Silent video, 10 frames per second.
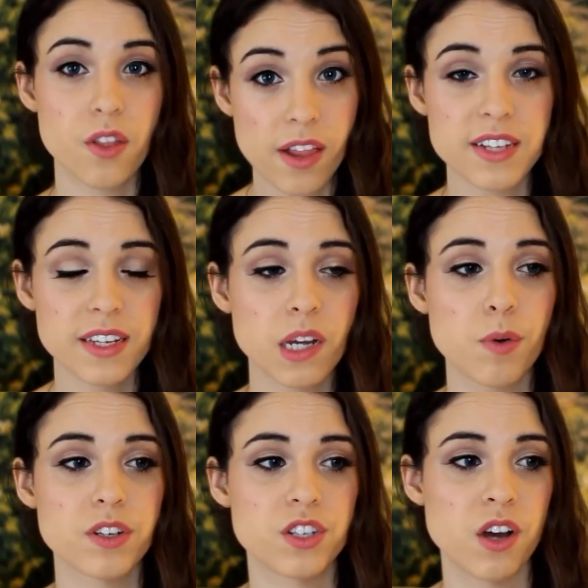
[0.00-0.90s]
So the last thing
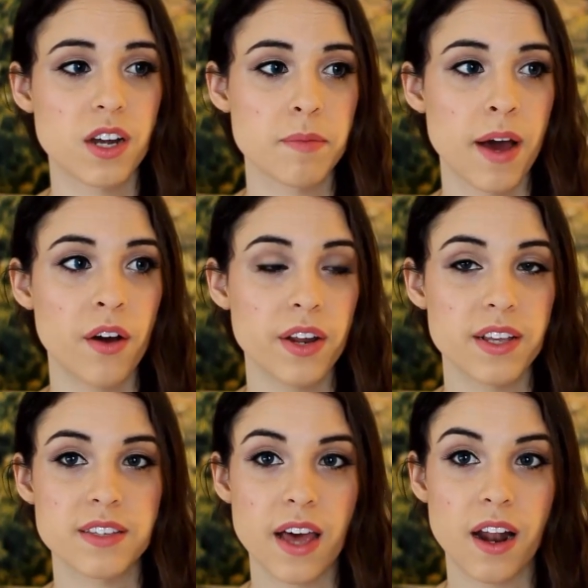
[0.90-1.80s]
I wanted to talk
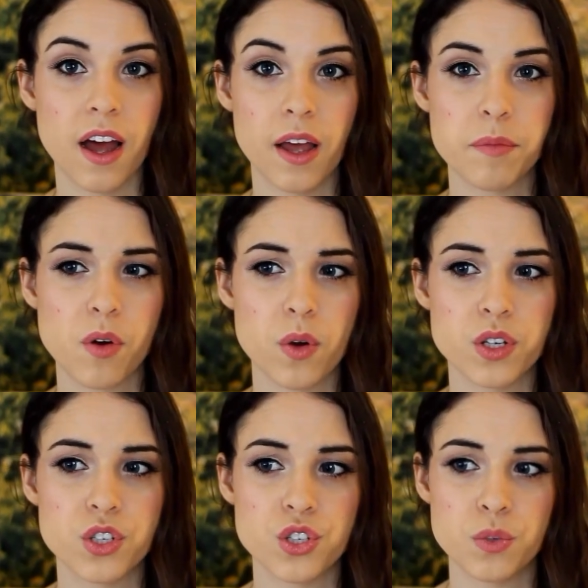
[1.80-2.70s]
about is that I'm
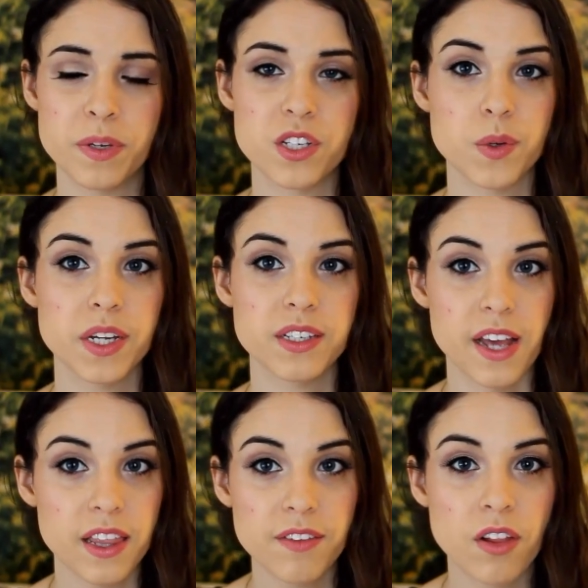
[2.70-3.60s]
going to be doing
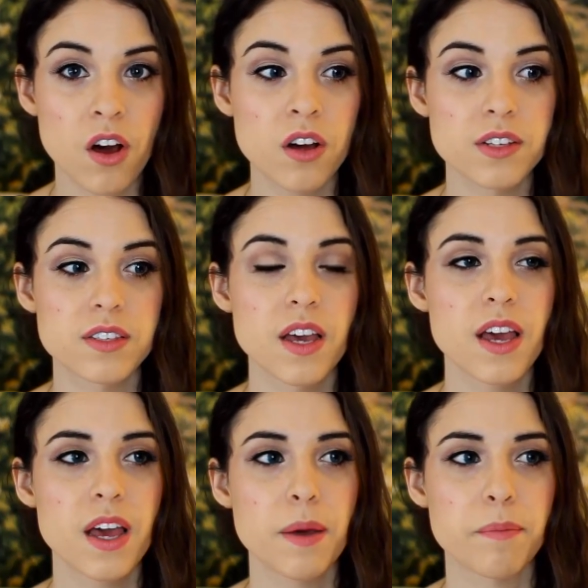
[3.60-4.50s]
daily vlogs,
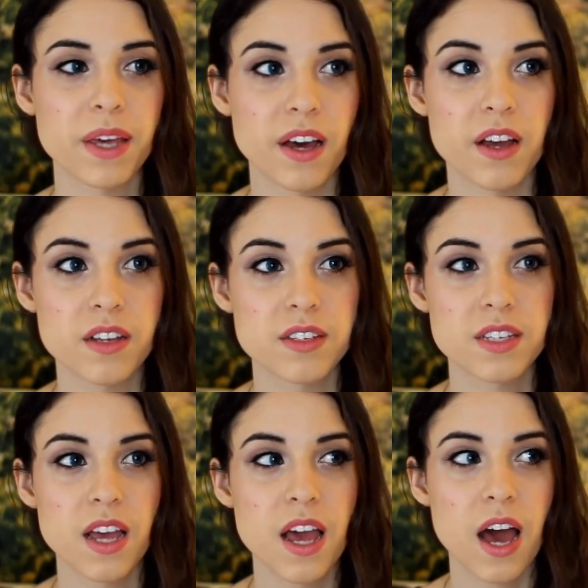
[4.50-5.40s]

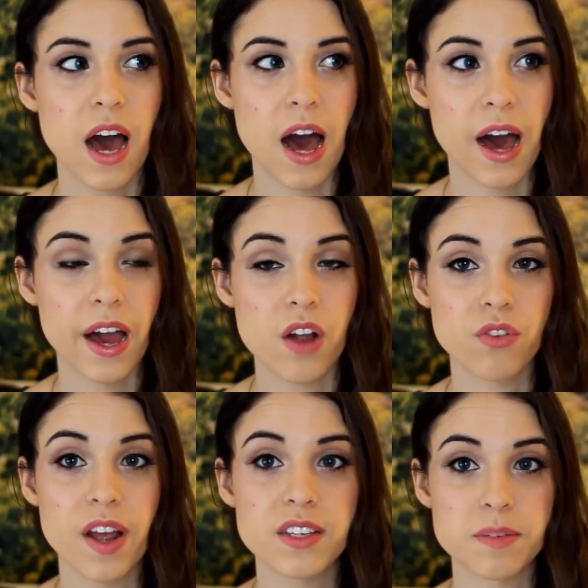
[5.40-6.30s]
because I
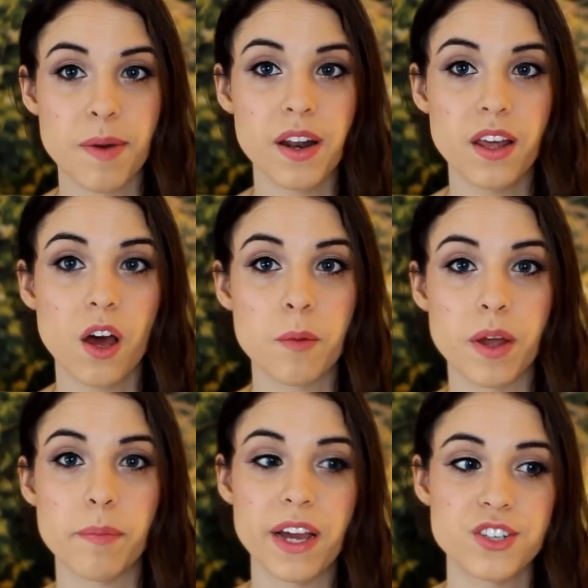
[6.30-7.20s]
raised money on
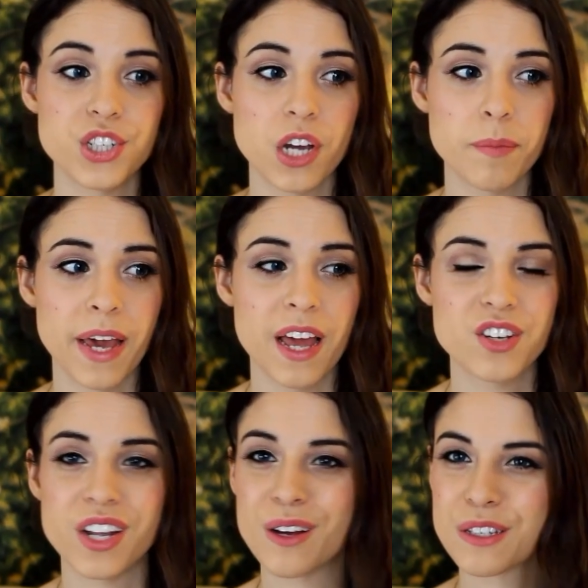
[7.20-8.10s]
my Patreon
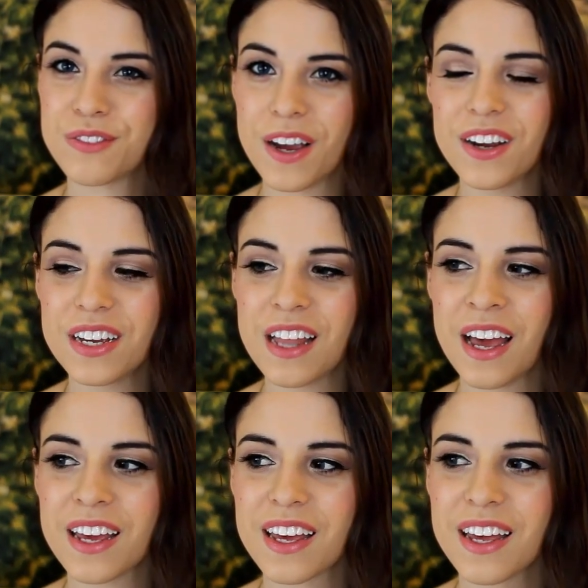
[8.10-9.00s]
page, and I was very
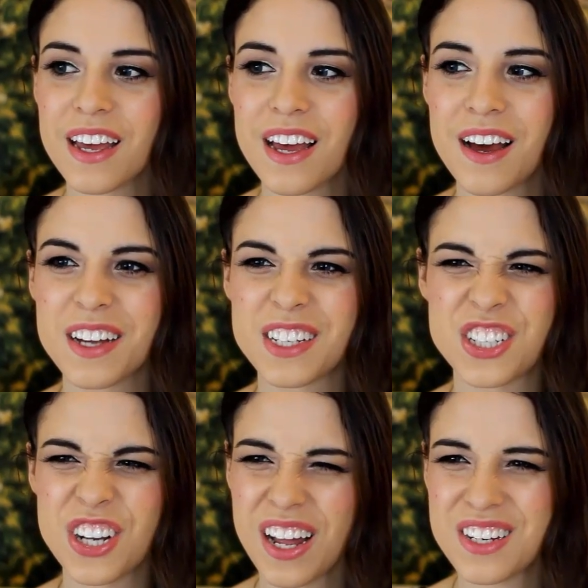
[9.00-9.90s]
like,
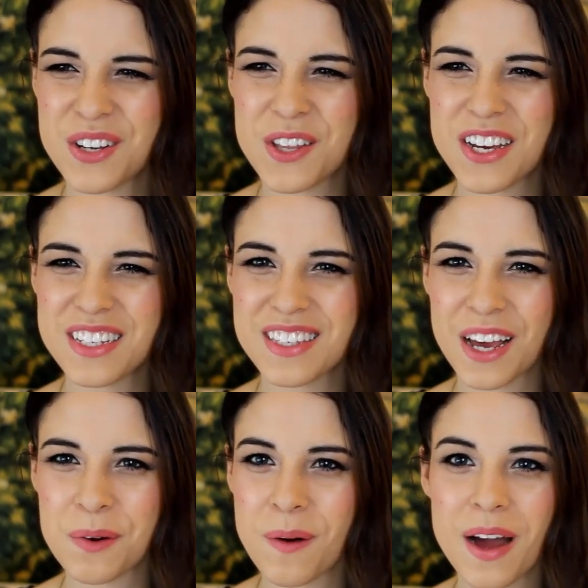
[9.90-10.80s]
should I do
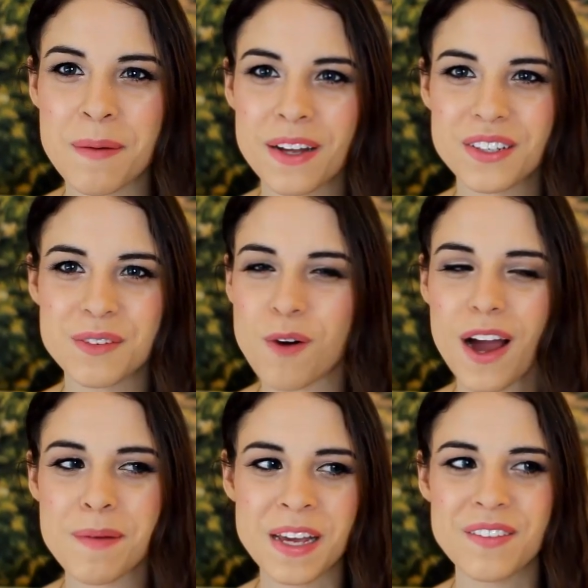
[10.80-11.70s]
this? Like, why
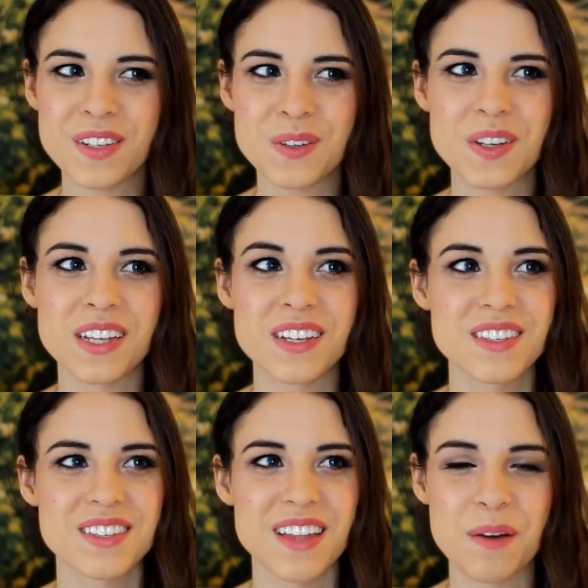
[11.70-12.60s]
am I even doing
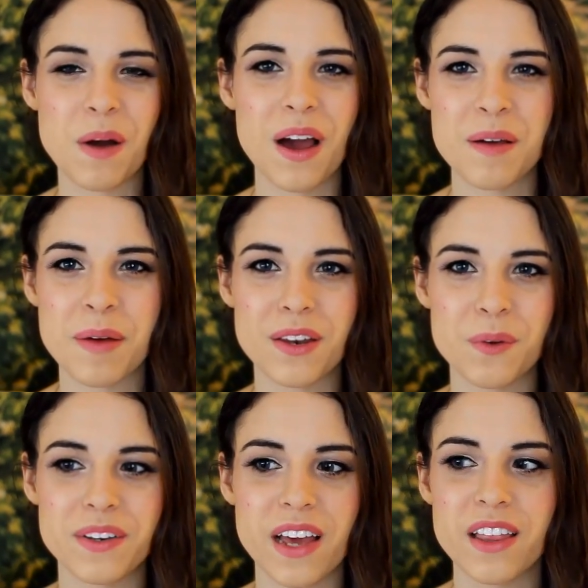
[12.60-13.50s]
this? Like, why am I
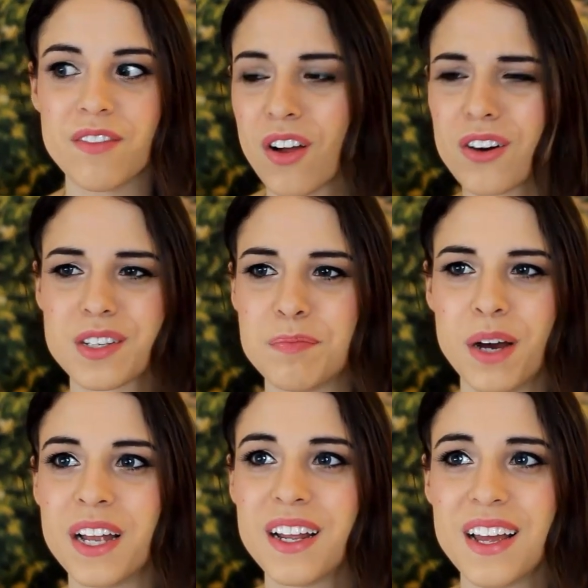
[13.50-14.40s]
doing daily vlogs?
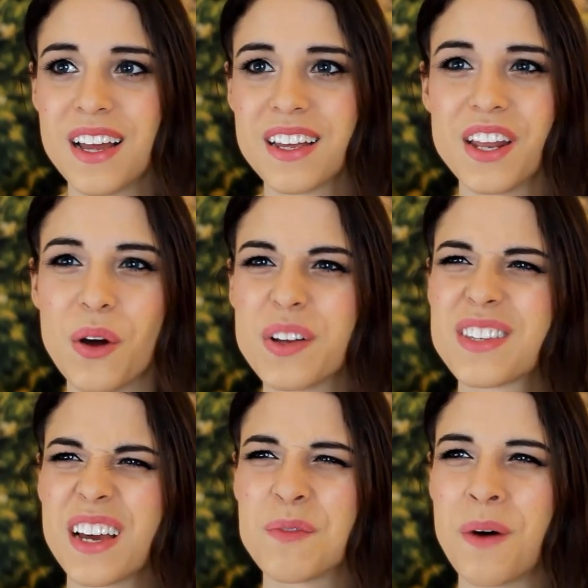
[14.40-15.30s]
But, you know,
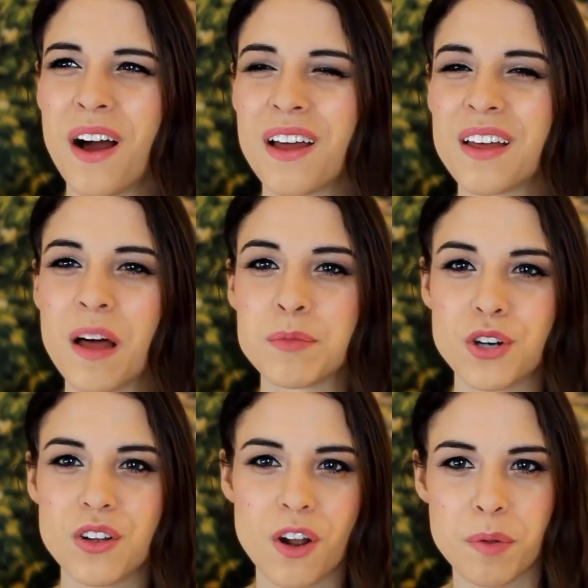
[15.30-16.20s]
it's like, why, I'm
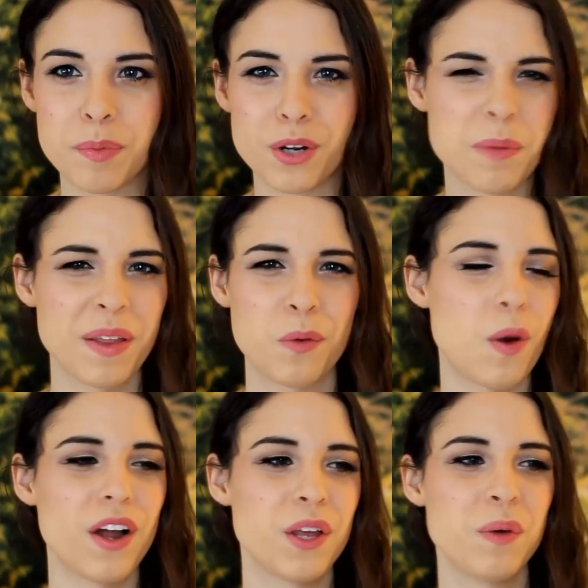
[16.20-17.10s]
sure a lot of people are going to be
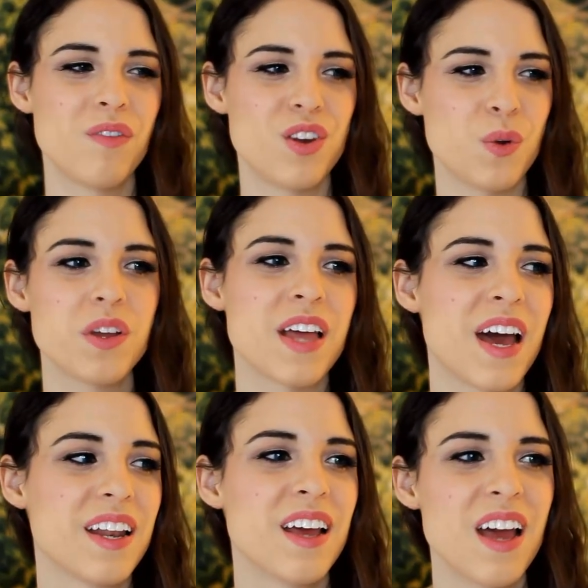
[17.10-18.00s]
like, why are you even doing
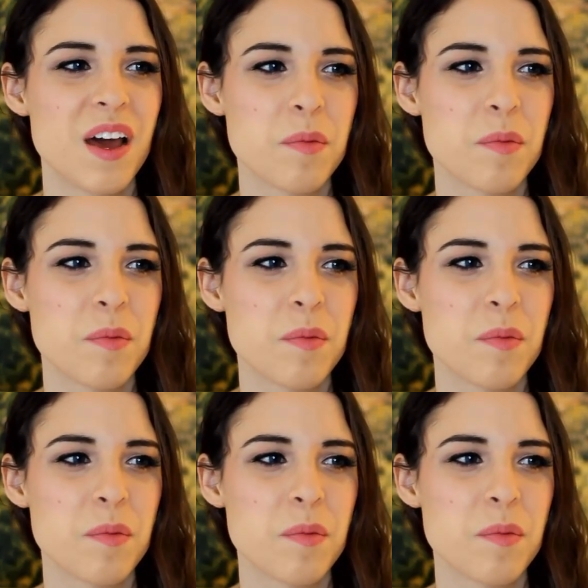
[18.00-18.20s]
that?